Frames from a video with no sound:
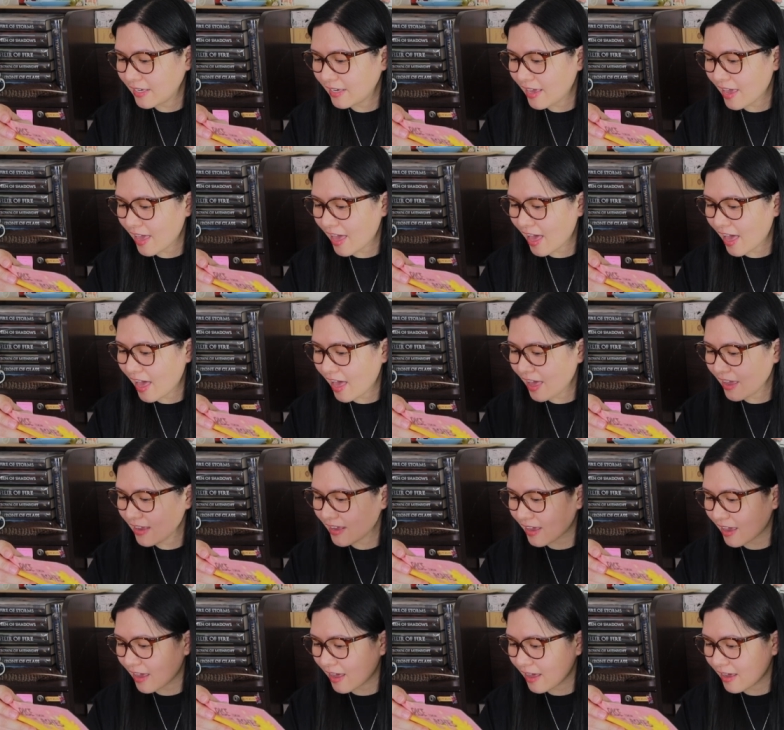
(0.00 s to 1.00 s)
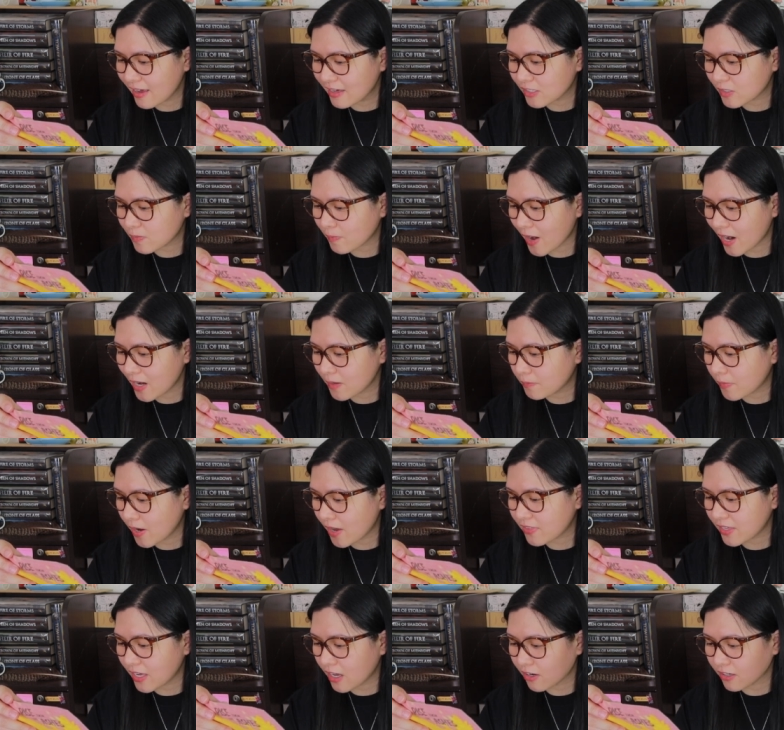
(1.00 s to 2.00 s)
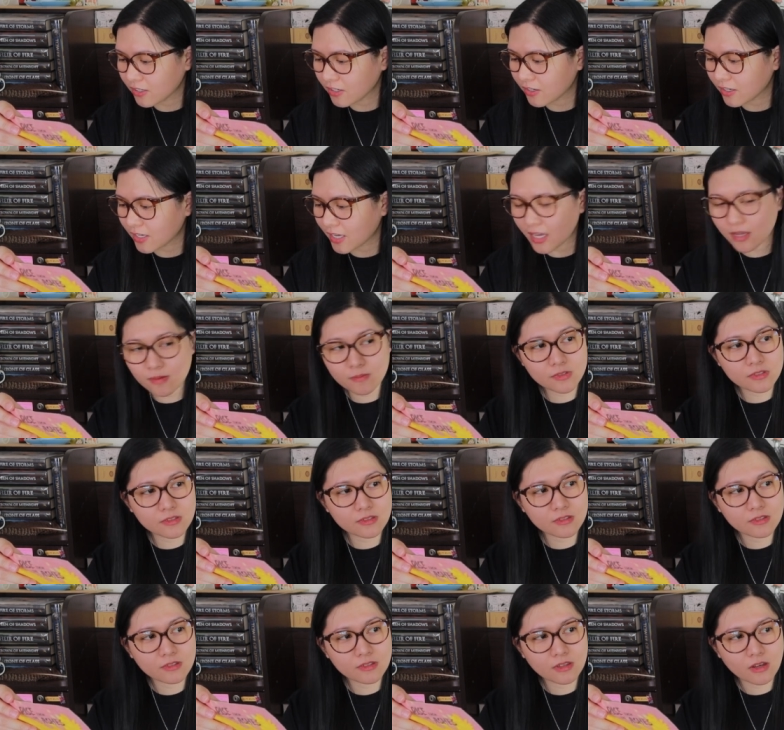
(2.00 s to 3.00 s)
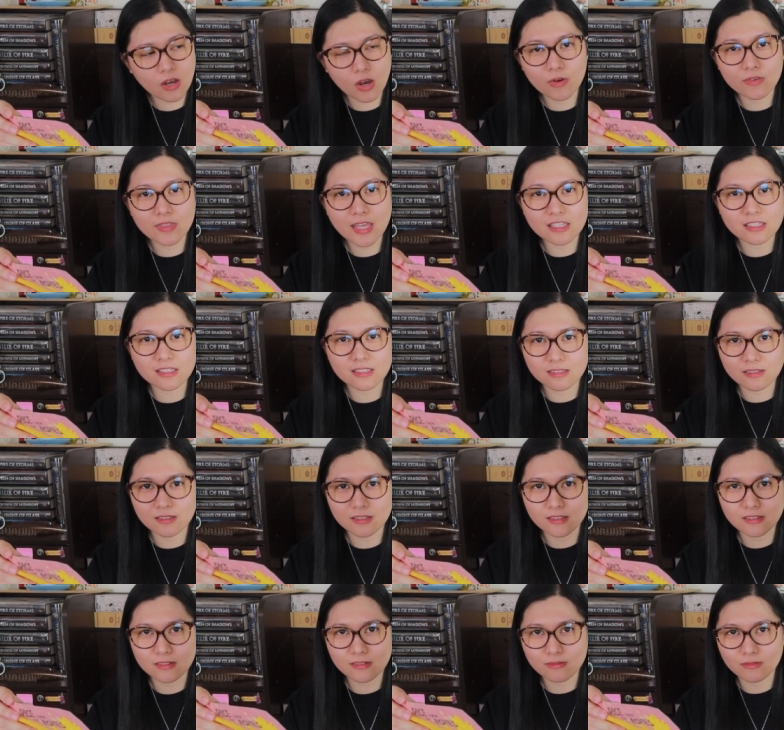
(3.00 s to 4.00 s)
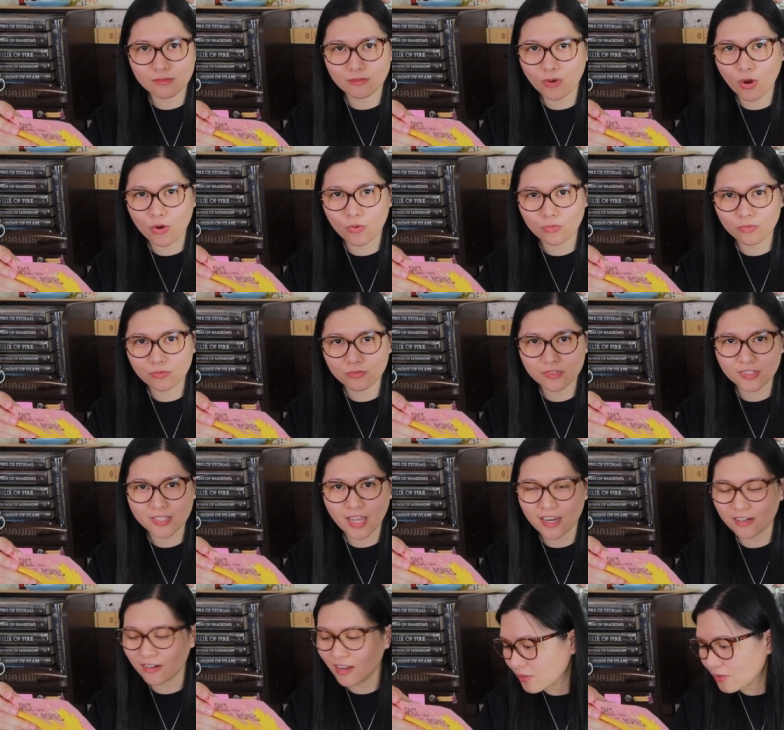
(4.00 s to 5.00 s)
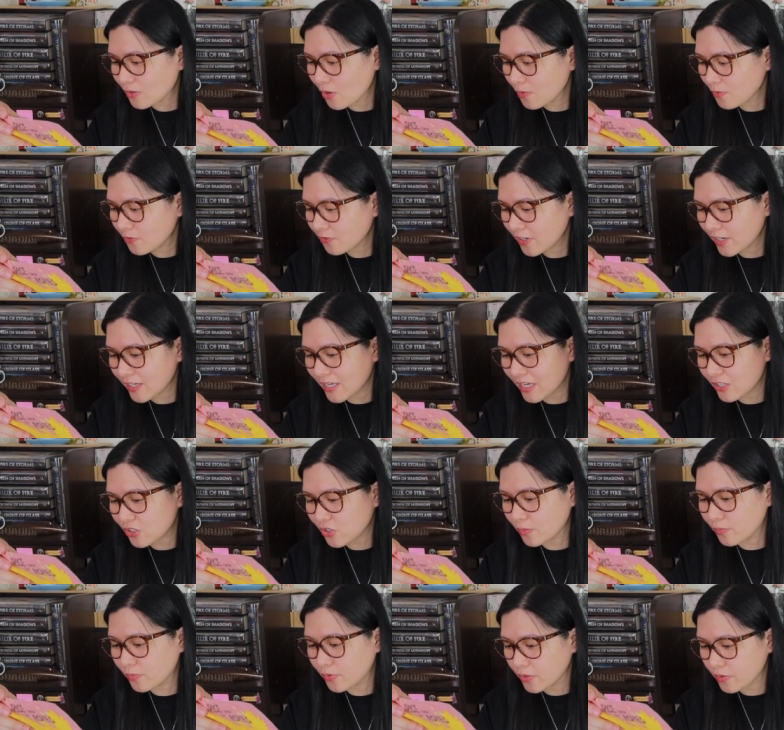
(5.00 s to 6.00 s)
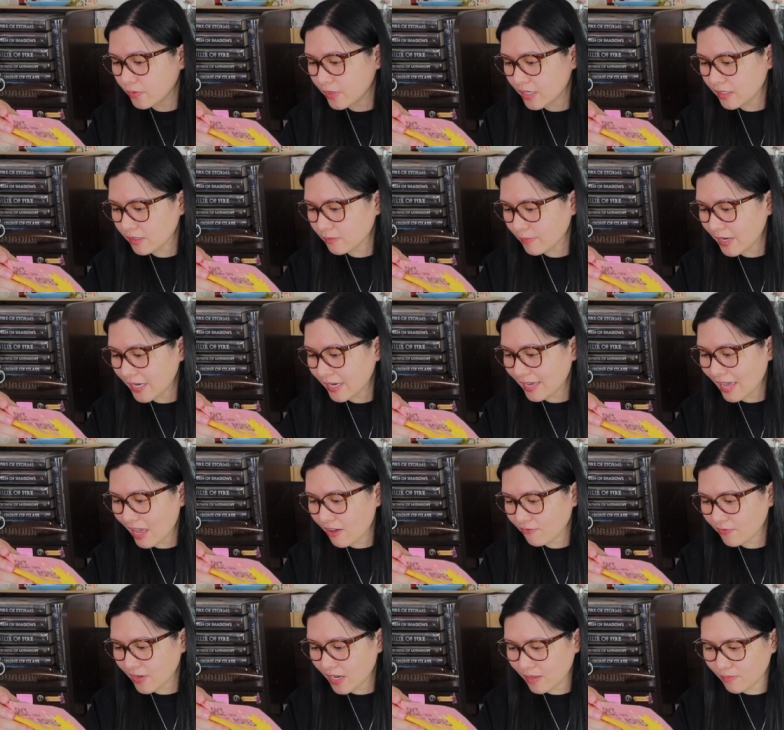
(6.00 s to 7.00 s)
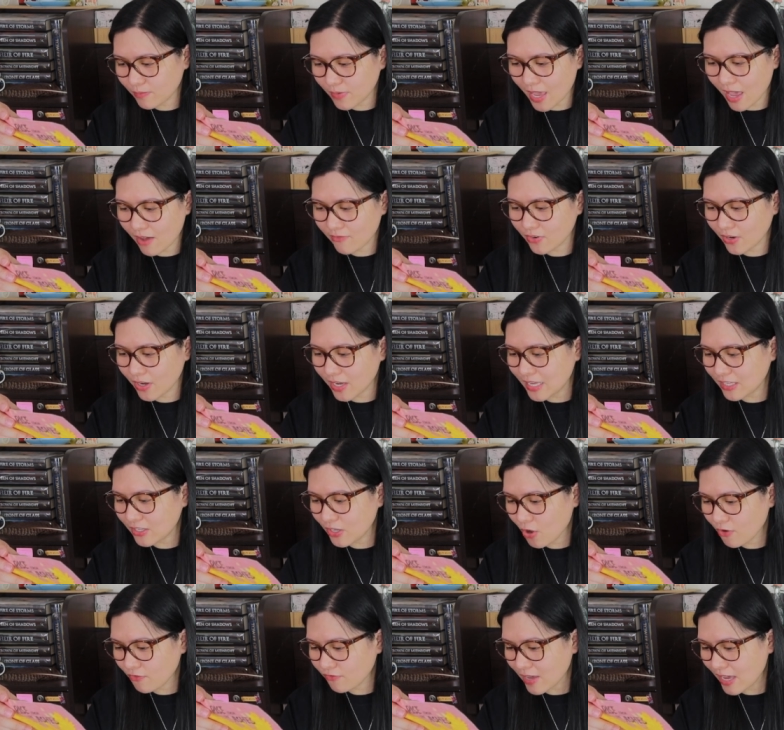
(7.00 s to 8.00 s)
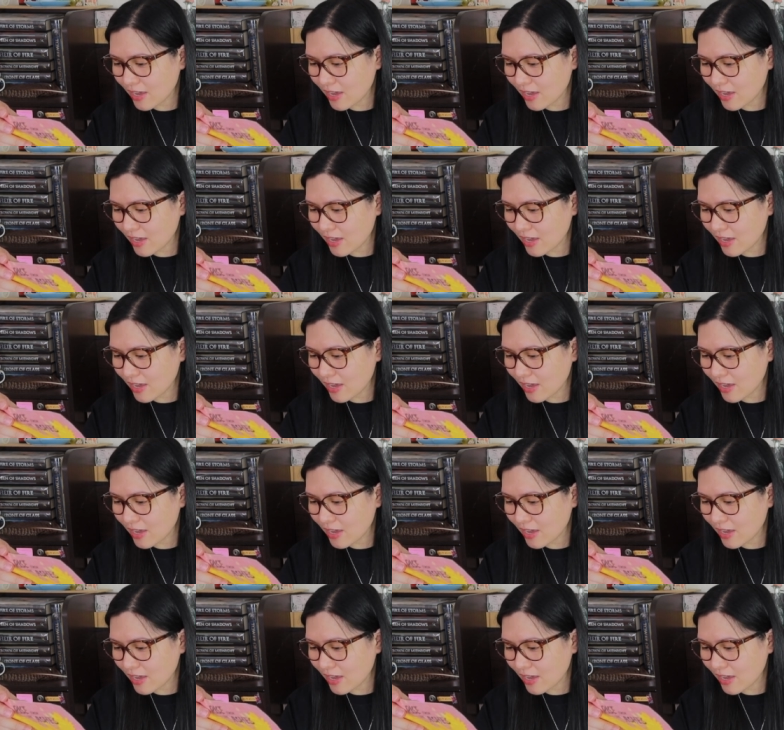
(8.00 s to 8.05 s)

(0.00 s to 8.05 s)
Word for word: Yeah, yeah, inspired by the Hunger Games. Oh, that's just wrong side. Don't forget to brew it. May caffeine be ever in your